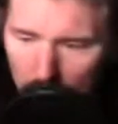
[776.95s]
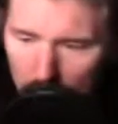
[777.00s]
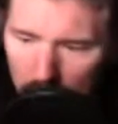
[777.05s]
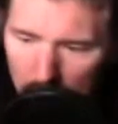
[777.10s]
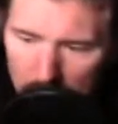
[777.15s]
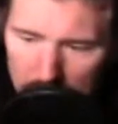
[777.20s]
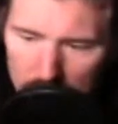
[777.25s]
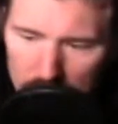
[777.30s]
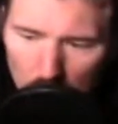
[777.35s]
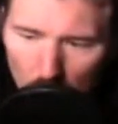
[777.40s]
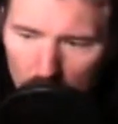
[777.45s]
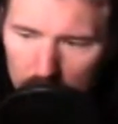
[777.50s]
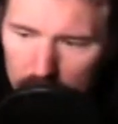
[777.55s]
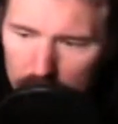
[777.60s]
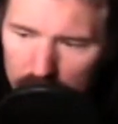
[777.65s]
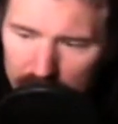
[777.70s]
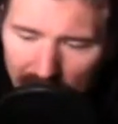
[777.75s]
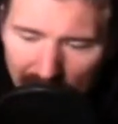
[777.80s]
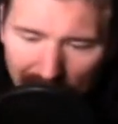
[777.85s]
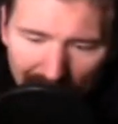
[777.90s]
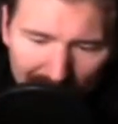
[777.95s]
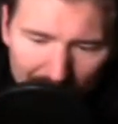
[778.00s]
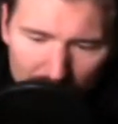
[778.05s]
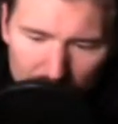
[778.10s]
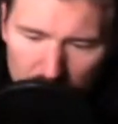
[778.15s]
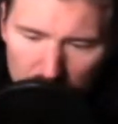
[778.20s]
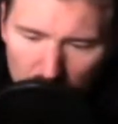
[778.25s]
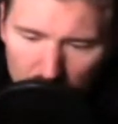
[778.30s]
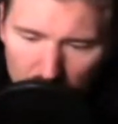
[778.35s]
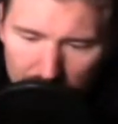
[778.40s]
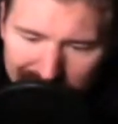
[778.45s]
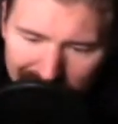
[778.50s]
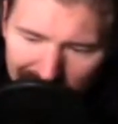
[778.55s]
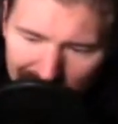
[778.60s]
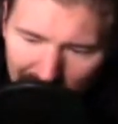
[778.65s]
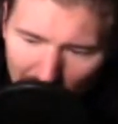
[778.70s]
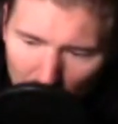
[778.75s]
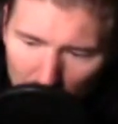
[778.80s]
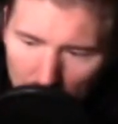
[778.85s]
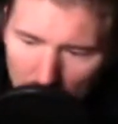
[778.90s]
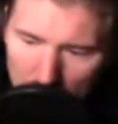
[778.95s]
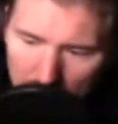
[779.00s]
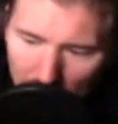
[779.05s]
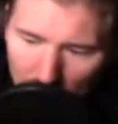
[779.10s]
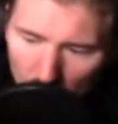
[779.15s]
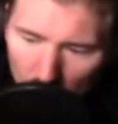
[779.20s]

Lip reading: maybe doing just heavy, you deload, maybe you're